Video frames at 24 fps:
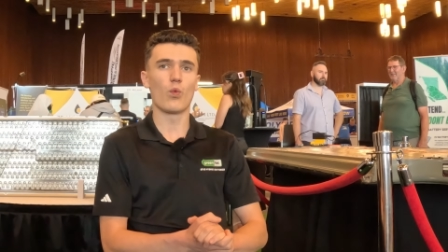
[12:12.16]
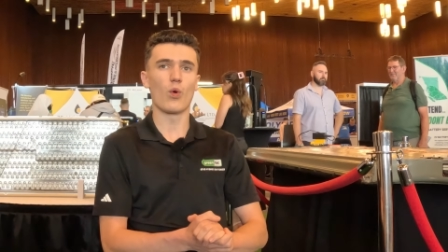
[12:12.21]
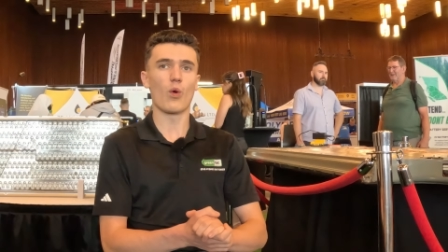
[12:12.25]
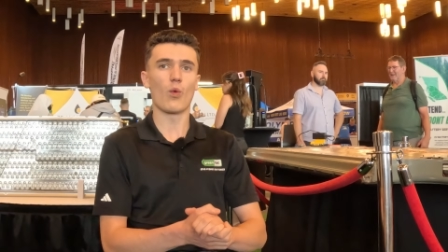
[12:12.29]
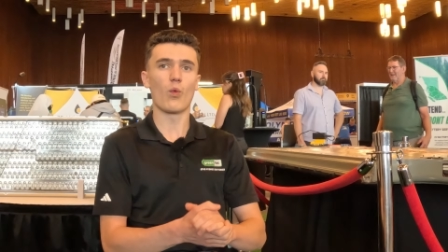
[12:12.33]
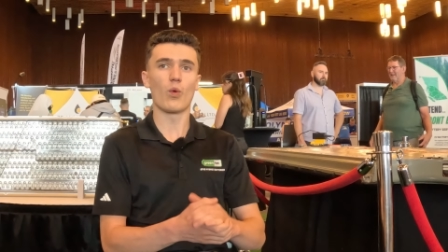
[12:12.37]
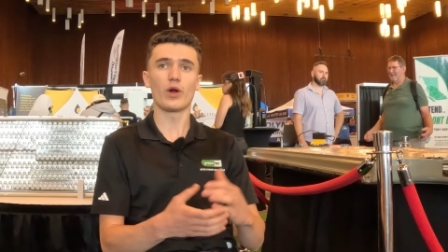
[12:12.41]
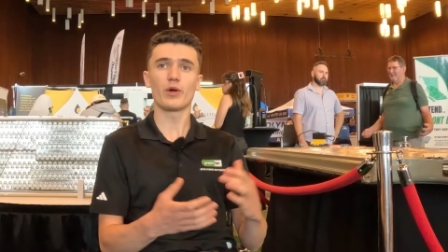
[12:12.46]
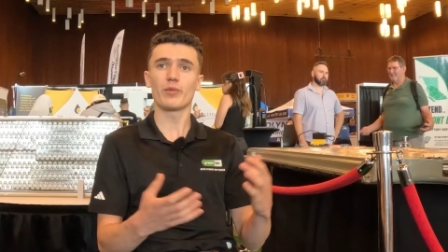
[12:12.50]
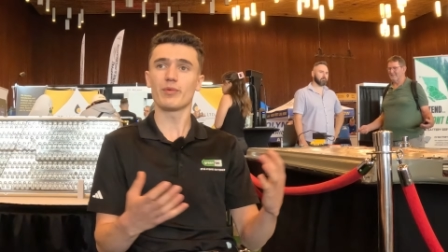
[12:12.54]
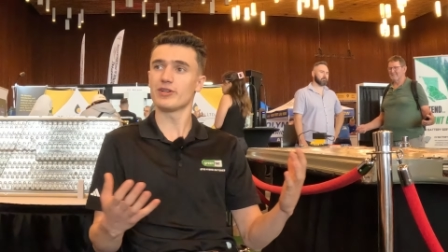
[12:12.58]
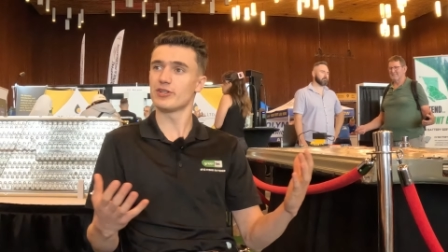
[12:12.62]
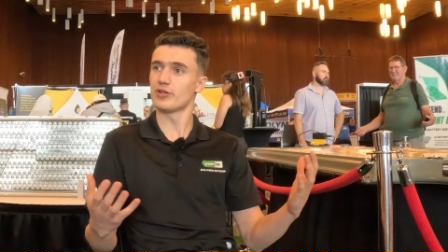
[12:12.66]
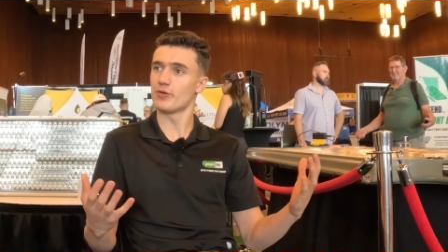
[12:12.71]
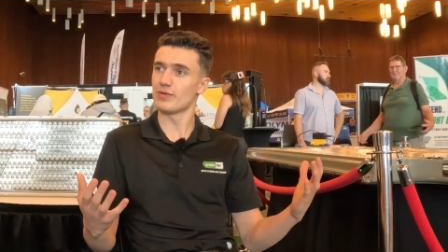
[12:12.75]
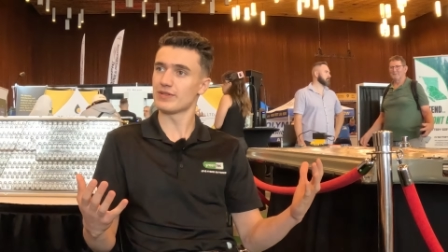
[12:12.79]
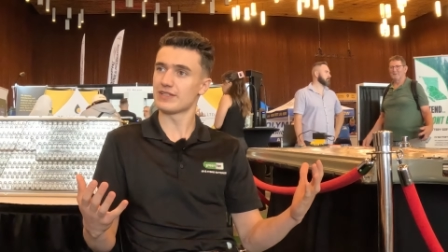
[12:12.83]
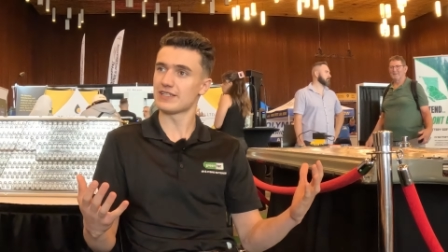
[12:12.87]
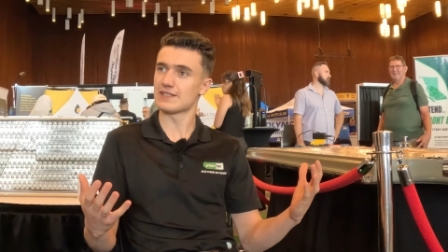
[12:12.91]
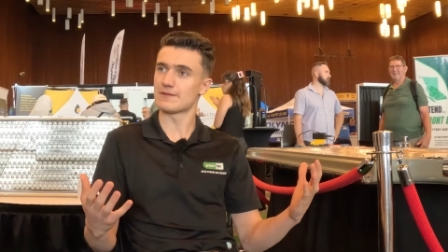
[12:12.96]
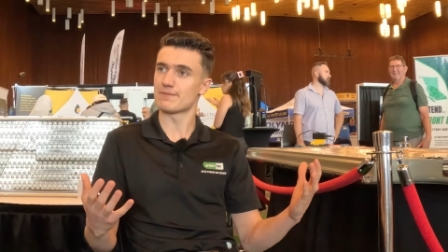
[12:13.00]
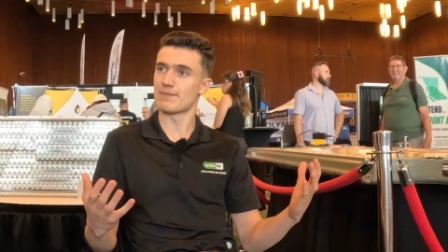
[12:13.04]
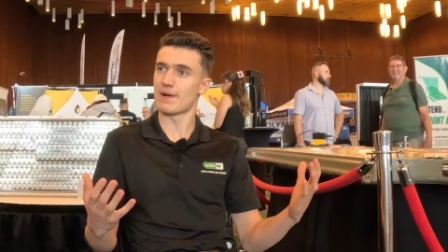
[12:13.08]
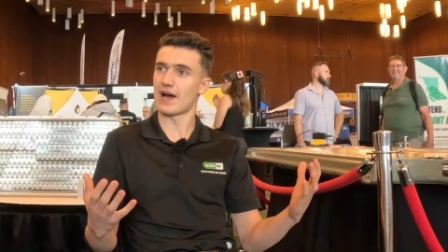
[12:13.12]
what do we do with
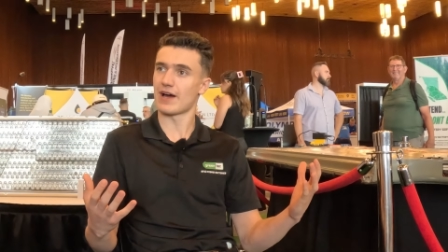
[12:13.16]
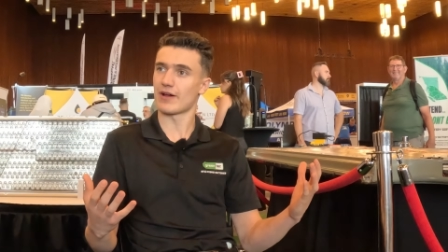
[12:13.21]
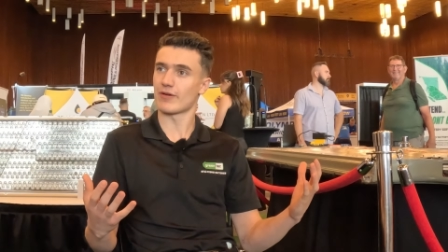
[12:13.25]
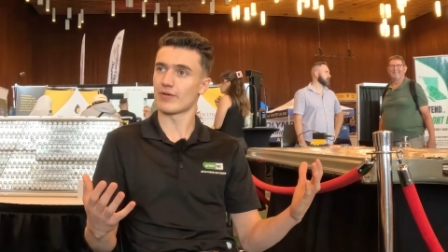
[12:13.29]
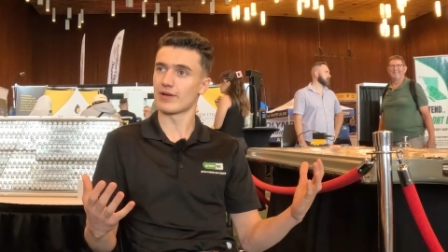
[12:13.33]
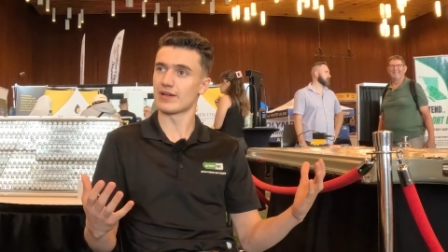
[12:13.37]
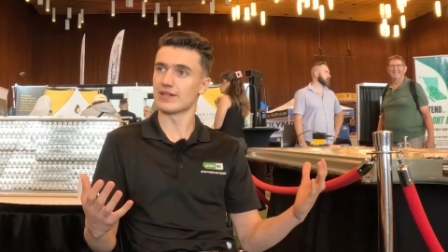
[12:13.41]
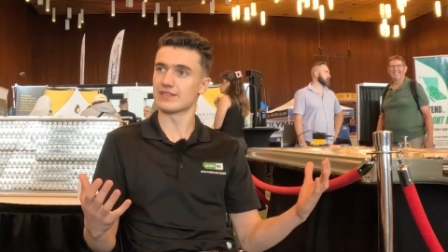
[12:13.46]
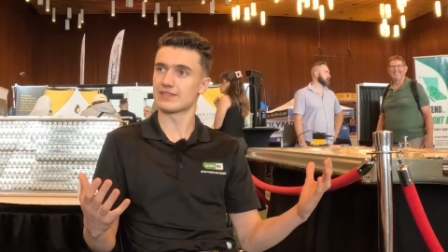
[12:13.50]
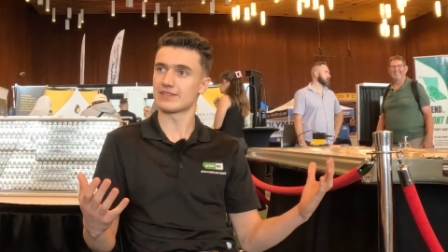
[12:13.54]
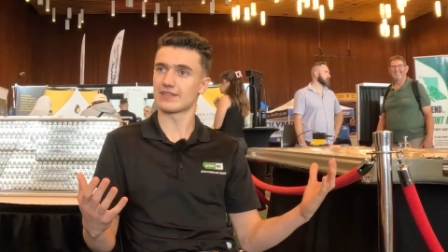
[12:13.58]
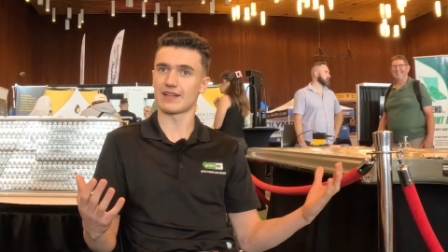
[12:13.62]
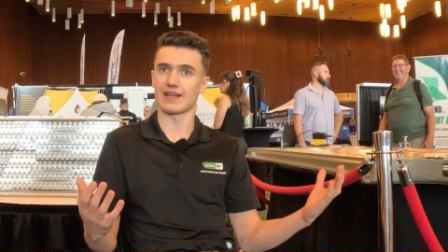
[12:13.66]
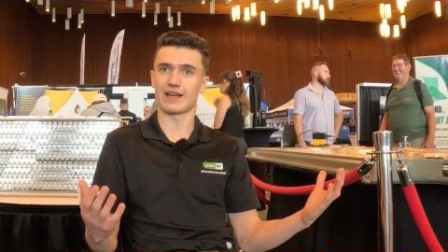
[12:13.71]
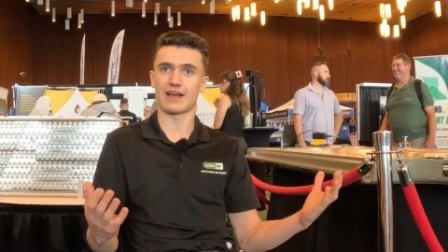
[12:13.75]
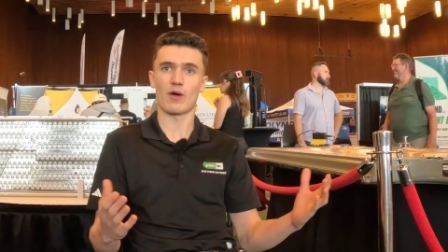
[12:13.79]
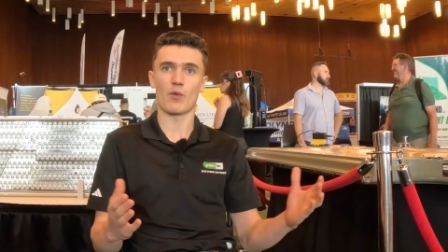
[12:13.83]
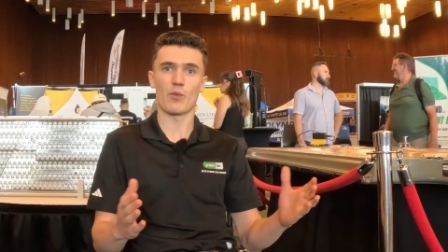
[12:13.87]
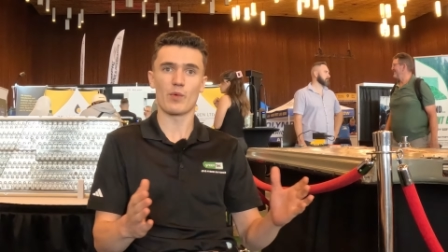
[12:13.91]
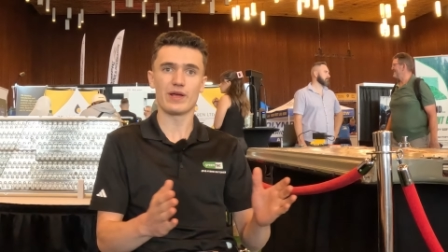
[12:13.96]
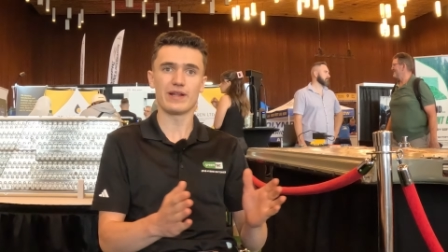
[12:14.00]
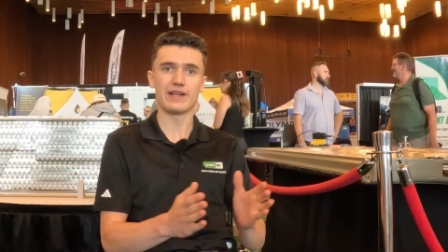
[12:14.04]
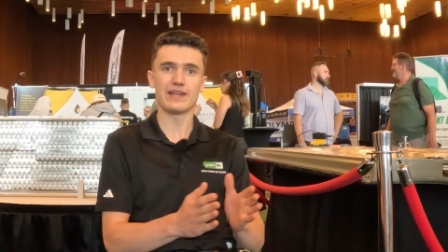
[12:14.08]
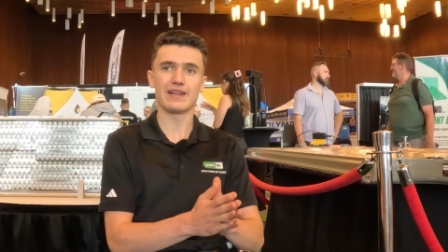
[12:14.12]
these batteries? Like,
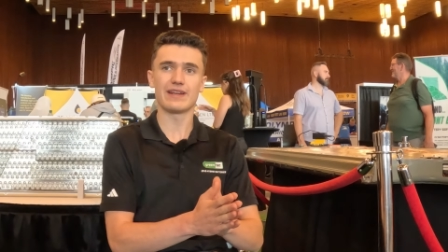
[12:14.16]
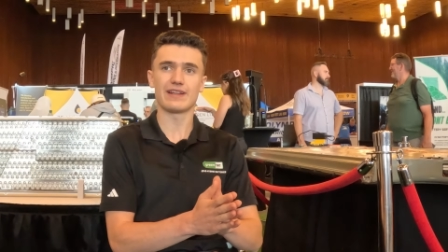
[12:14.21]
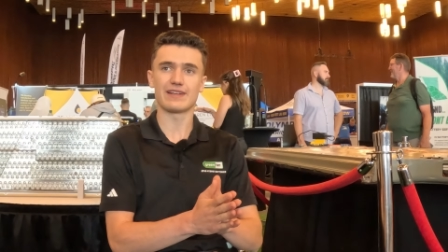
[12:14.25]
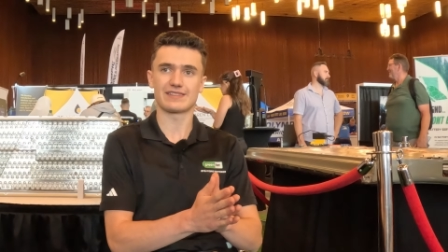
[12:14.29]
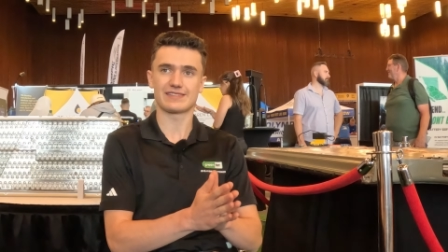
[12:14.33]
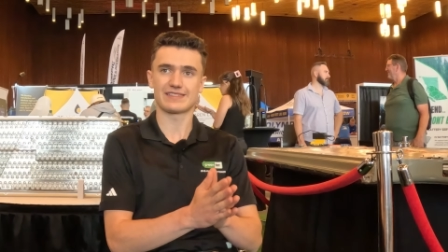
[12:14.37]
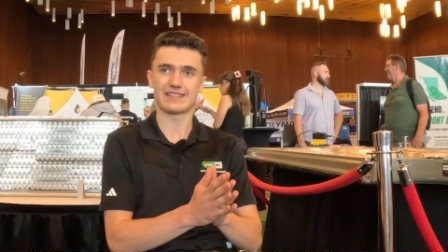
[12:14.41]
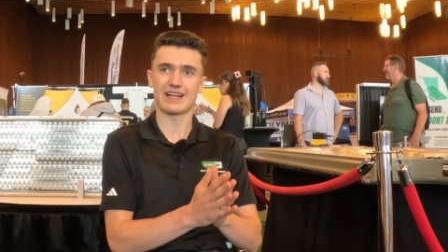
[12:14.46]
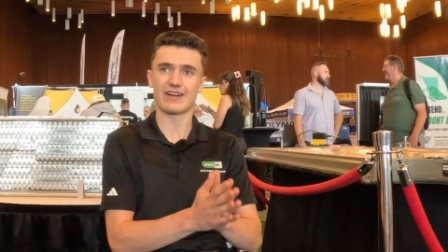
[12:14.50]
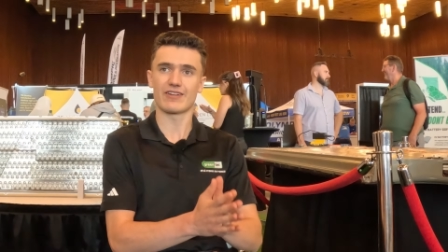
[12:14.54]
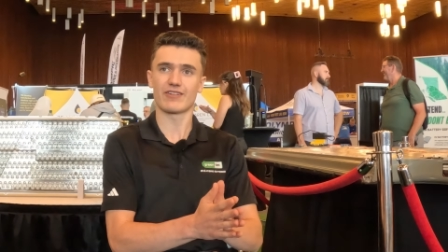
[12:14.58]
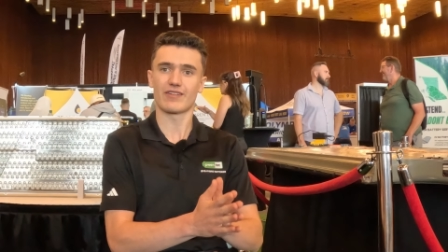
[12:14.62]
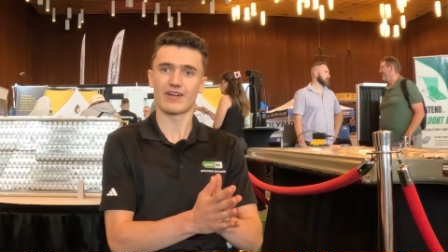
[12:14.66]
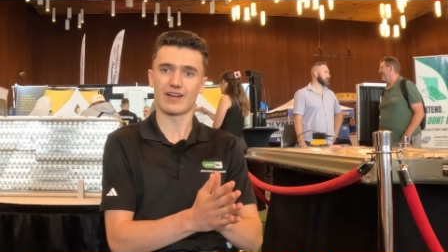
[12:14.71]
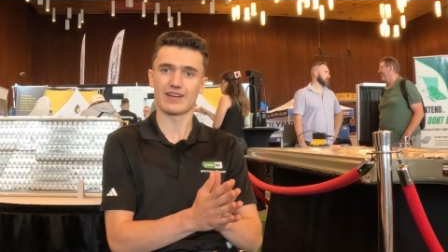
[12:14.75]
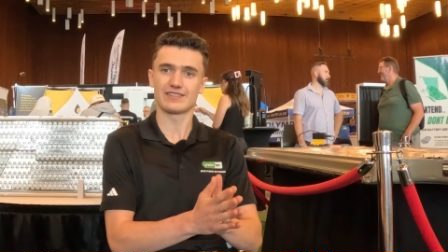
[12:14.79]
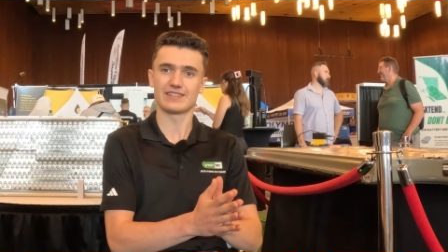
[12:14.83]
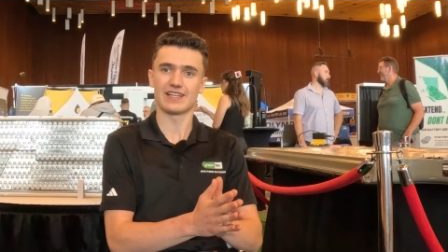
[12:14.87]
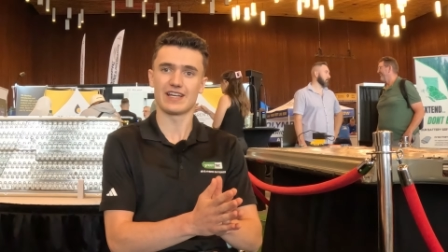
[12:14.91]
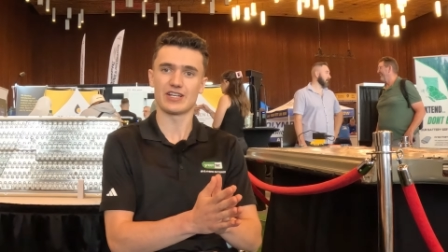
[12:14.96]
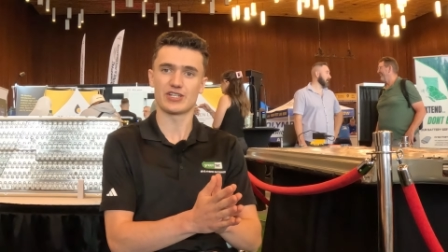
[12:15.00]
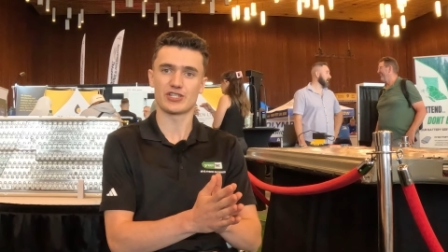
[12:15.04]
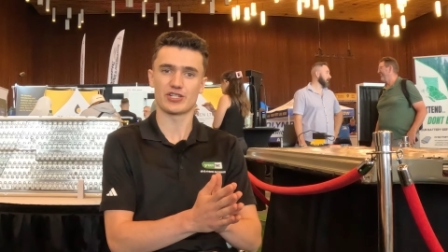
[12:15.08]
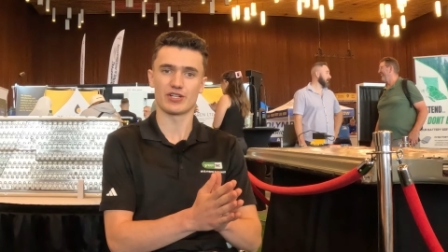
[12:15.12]
we need a
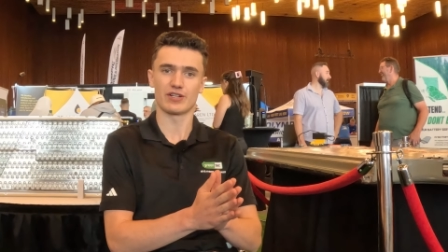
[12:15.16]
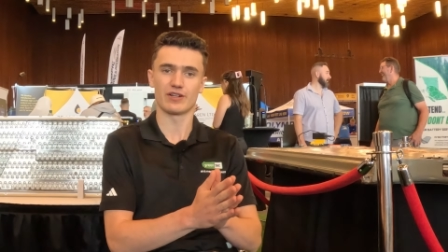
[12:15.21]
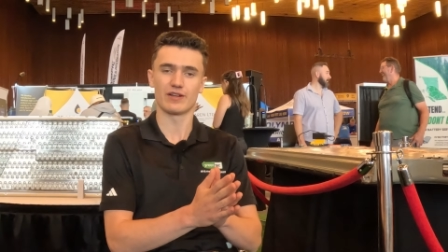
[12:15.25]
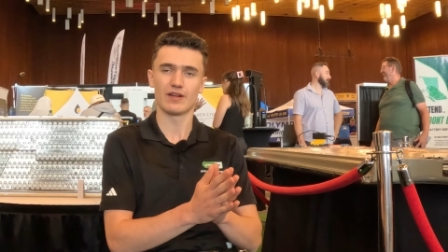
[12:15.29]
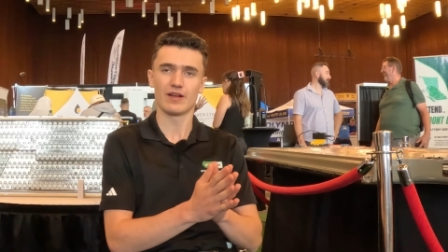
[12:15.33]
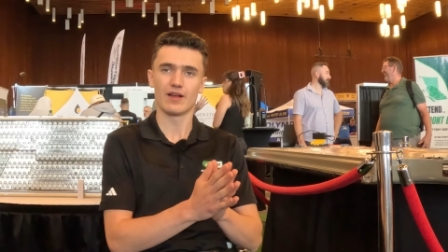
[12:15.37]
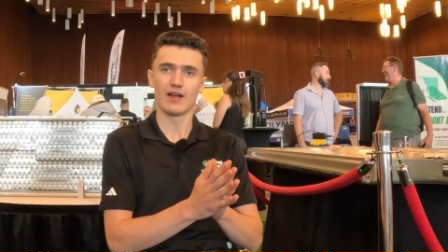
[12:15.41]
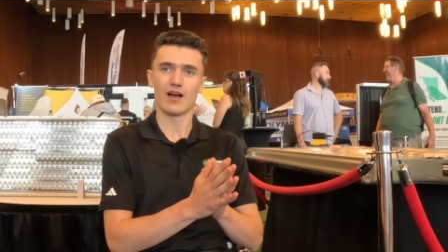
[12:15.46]
standardization